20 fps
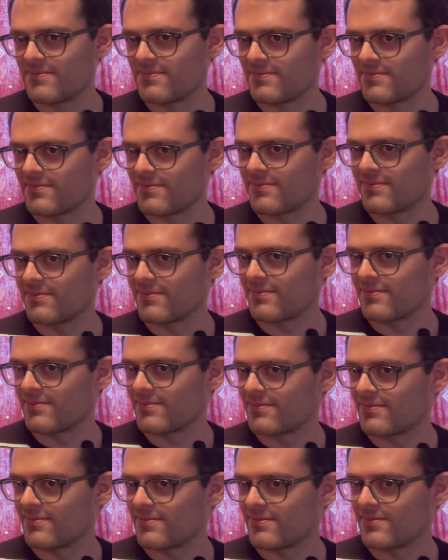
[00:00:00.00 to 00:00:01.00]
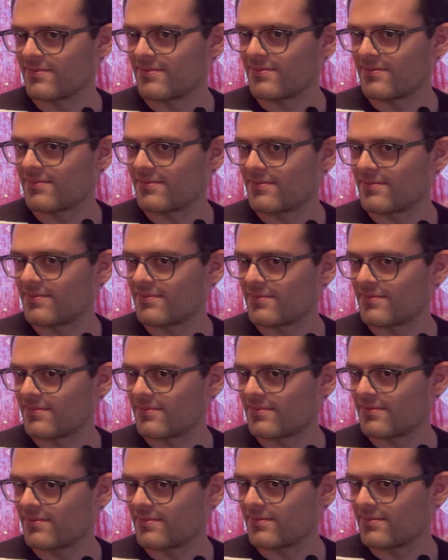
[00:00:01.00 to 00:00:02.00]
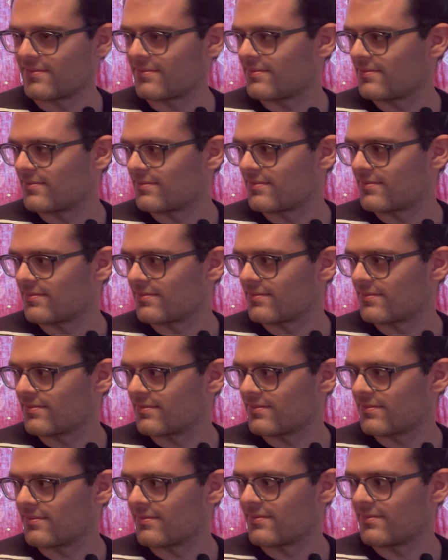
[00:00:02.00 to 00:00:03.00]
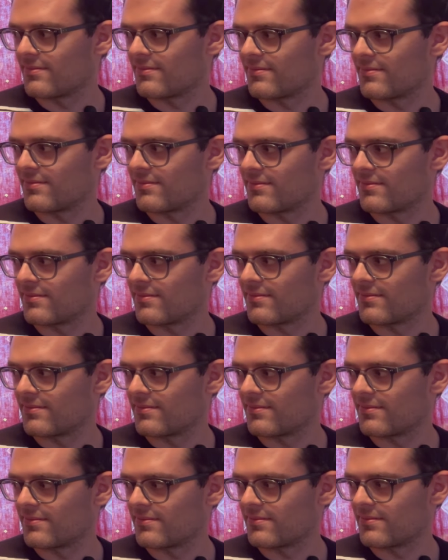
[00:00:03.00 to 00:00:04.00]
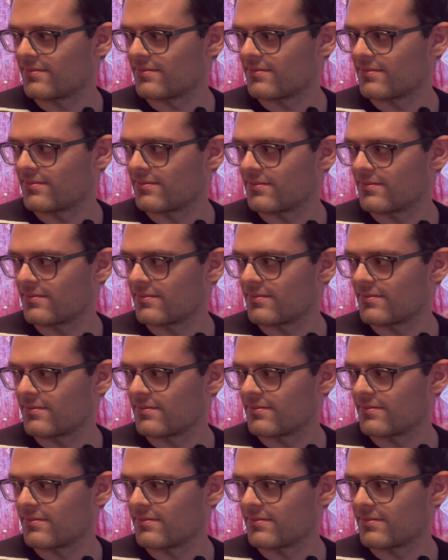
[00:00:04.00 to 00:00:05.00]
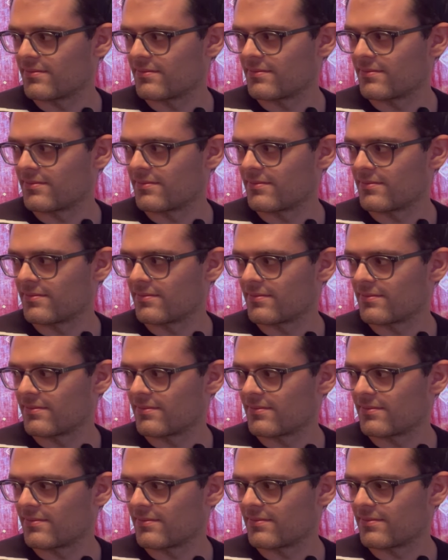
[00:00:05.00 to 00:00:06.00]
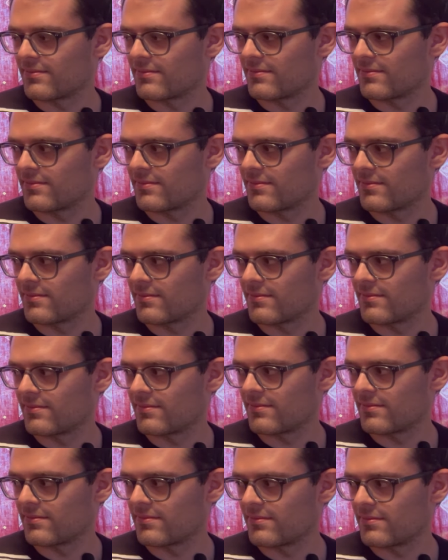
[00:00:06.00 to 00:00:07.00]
[no speech]